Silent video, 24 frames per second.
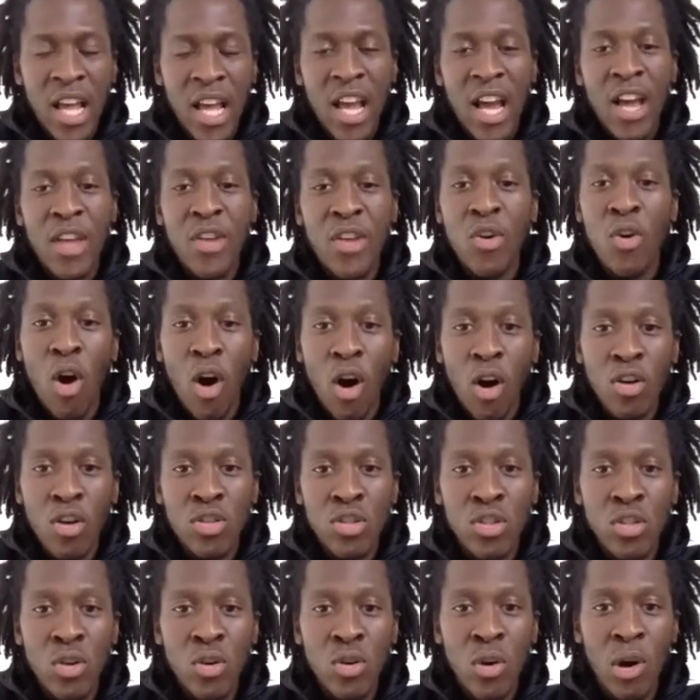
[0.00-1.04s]
and you
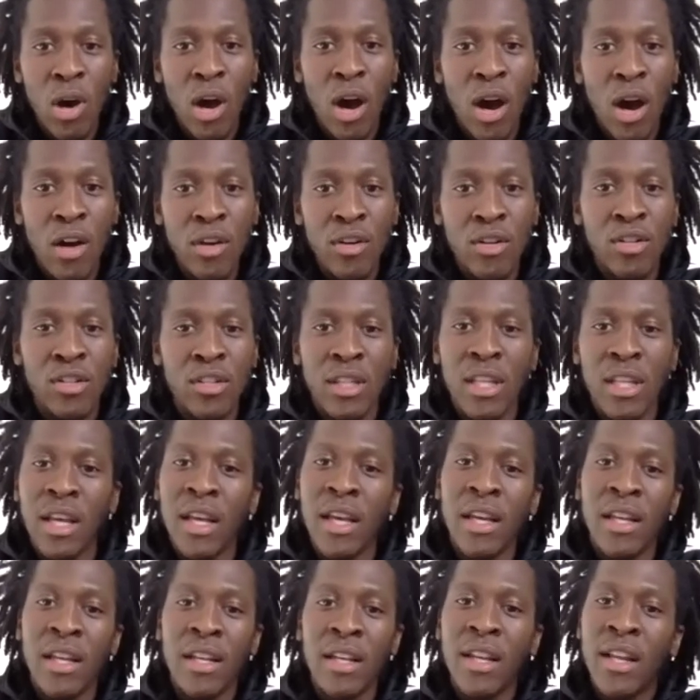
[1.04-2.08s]
also
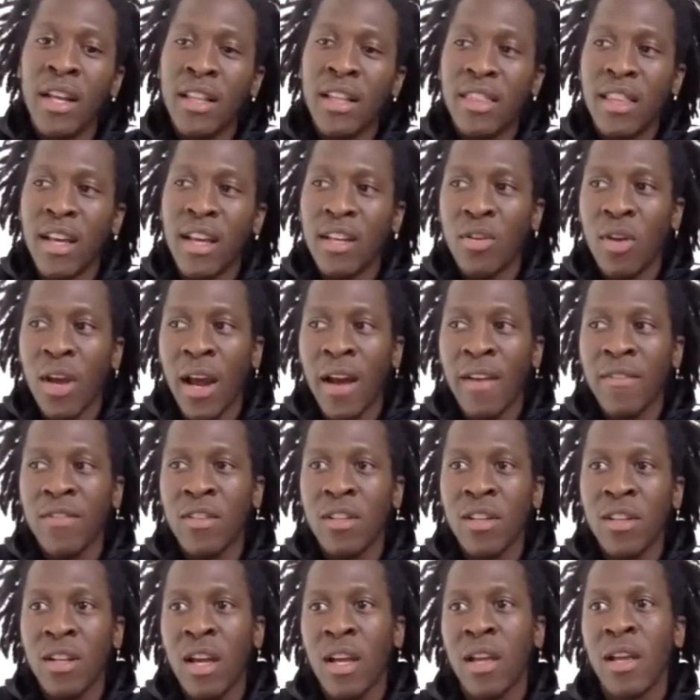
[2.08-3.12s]
understand that you have
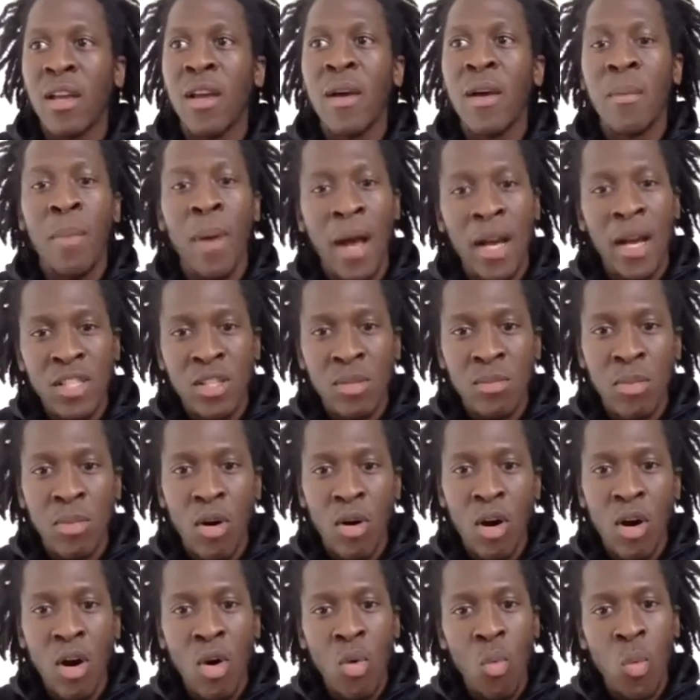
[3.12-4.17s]
to like pass the
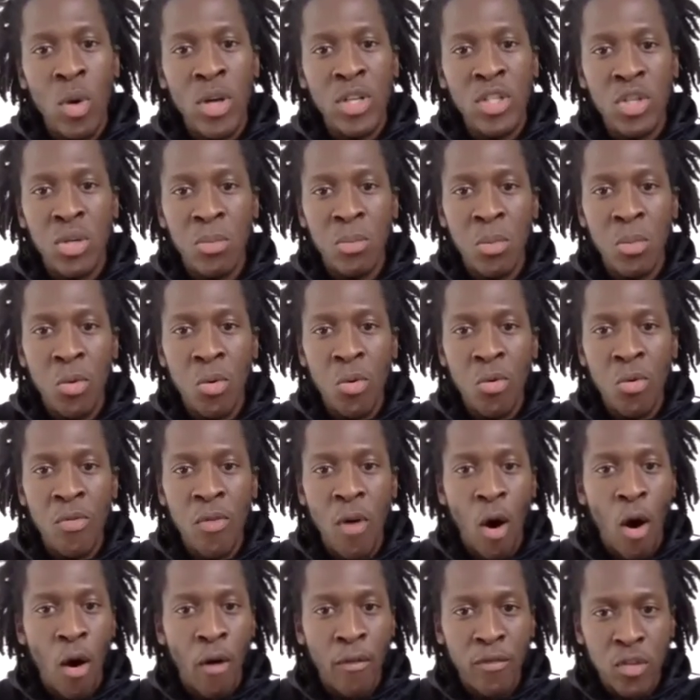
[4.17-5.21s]
ball, when to move
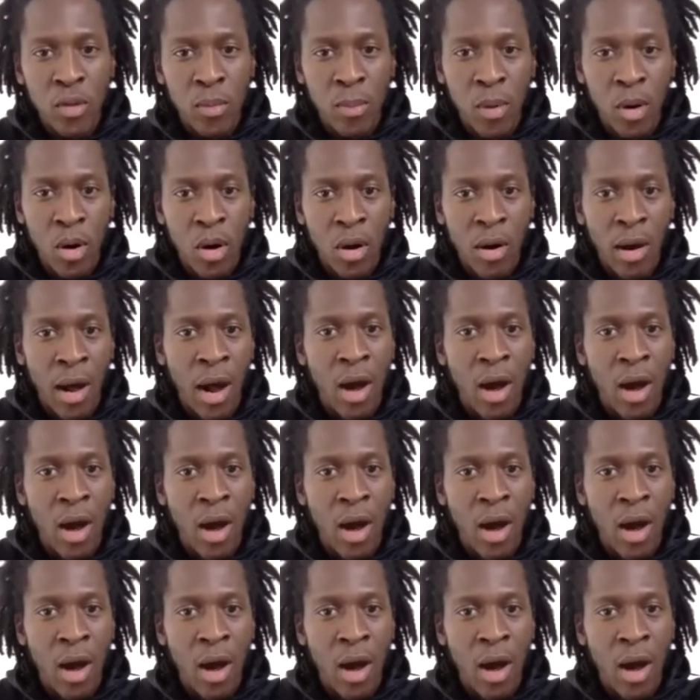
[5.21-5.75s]
off the ball,